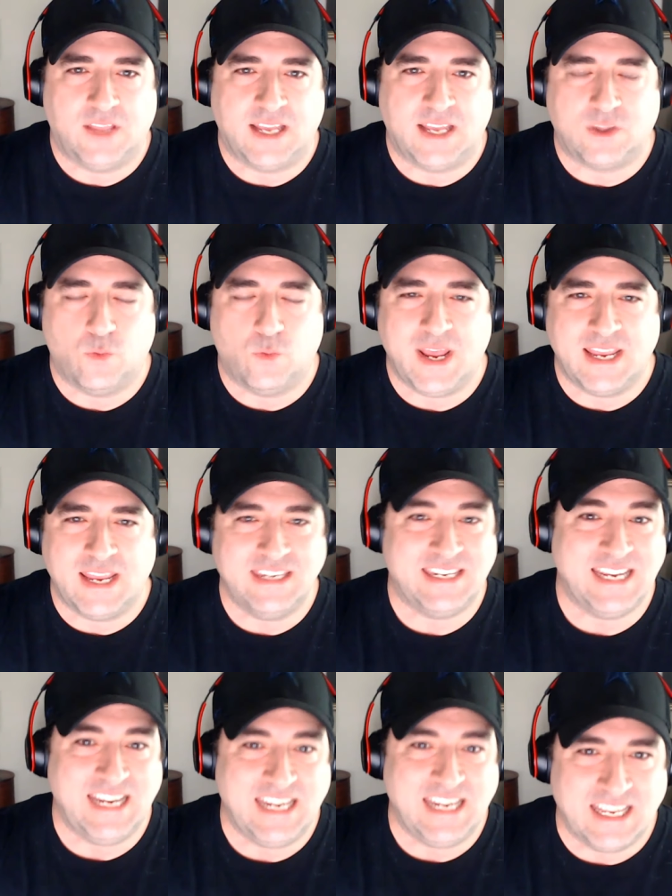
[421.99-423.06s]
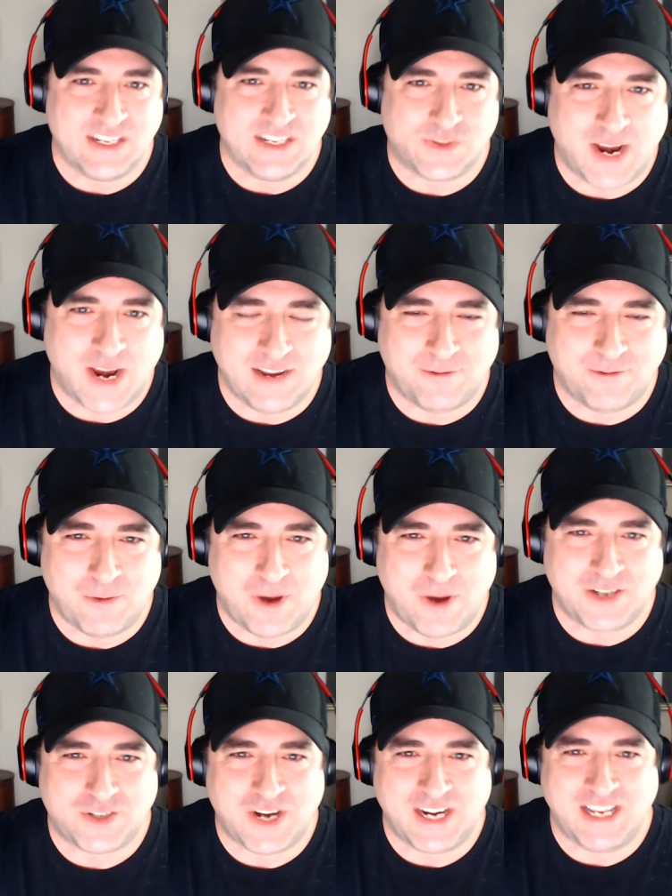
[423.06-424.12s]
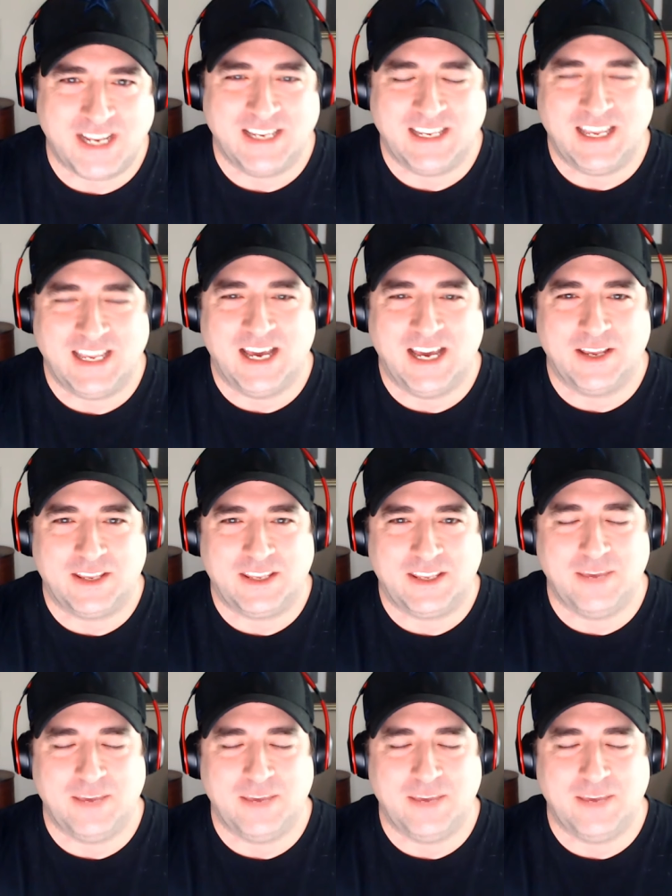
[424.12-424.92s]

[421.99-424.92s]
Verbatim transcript: like the way Indeed is, right? If I want to try to uh,